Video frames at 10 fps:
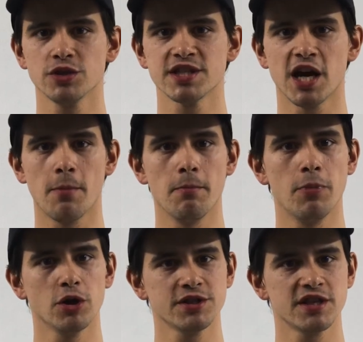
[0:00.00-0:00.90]
some
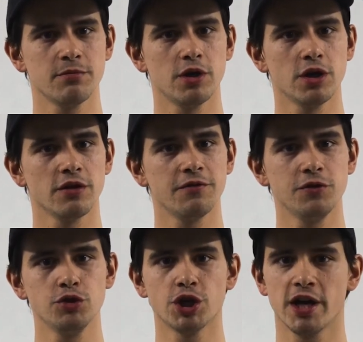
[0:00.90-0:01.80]
possible
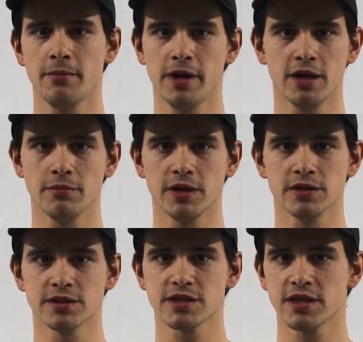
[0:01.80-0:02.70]
future
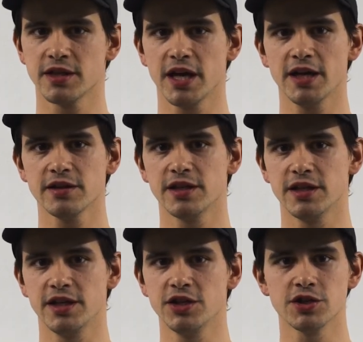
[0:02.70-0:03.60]
amendments that the
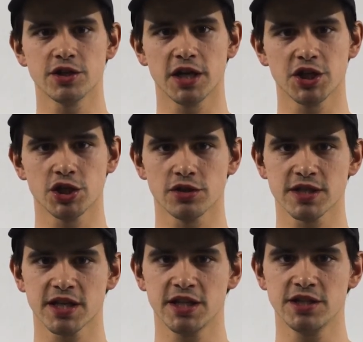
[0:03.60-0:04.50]
International
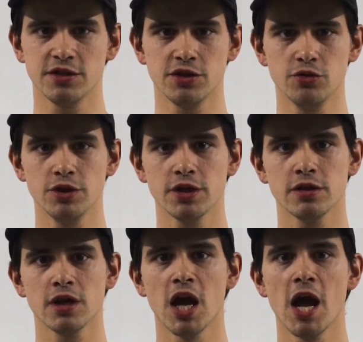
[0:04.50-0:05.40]
Skating Union
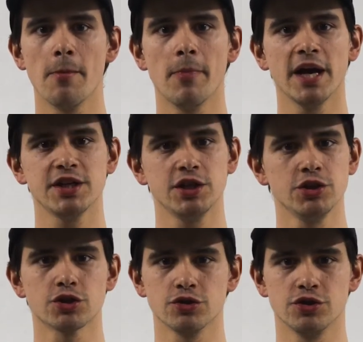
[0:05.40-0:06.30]
might
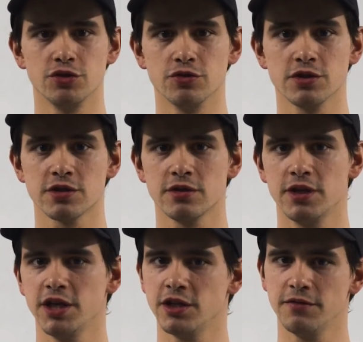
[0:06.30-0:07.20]
introduce
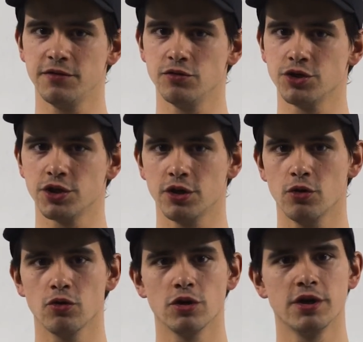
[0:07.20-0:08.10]
in the future
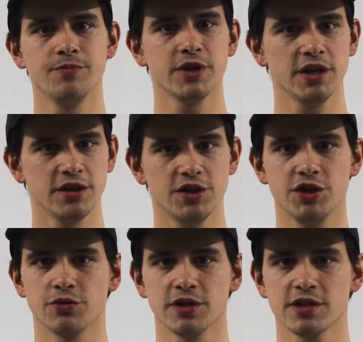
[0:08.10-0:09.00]
or in the
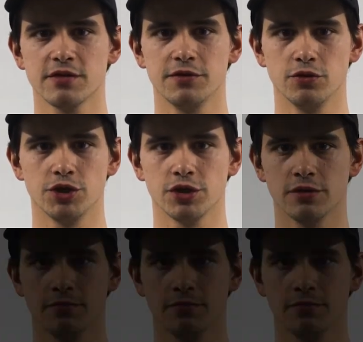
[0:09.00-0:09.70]
nearest future.